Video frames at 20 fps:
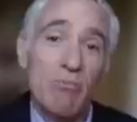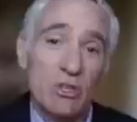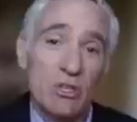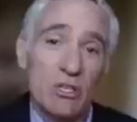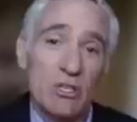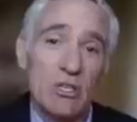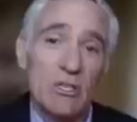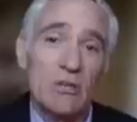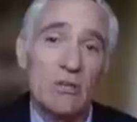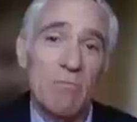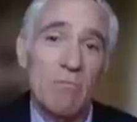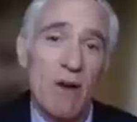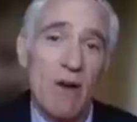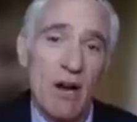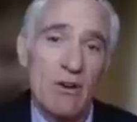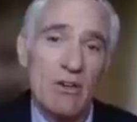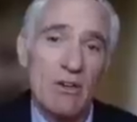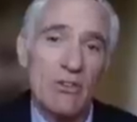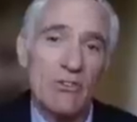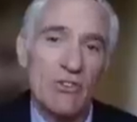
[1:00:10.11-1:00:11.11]
political
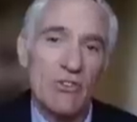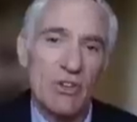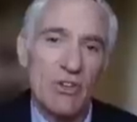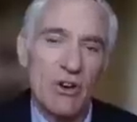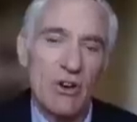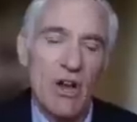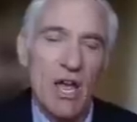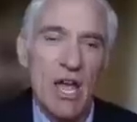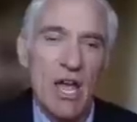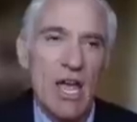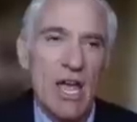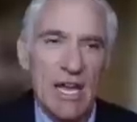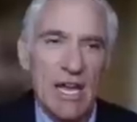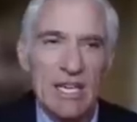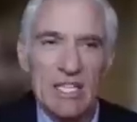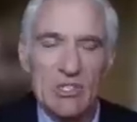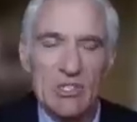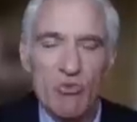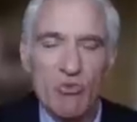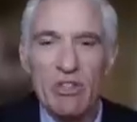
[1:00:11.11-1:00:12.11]
parties here,
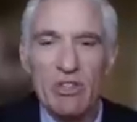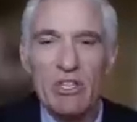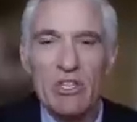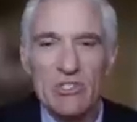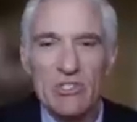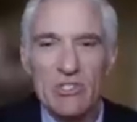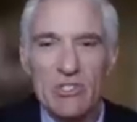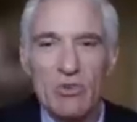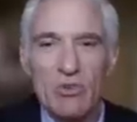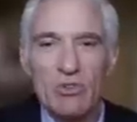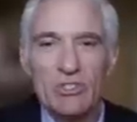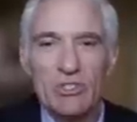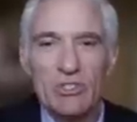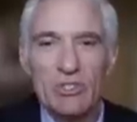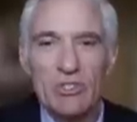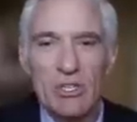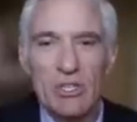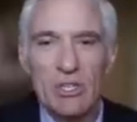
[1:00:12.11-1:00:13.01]
and it's really social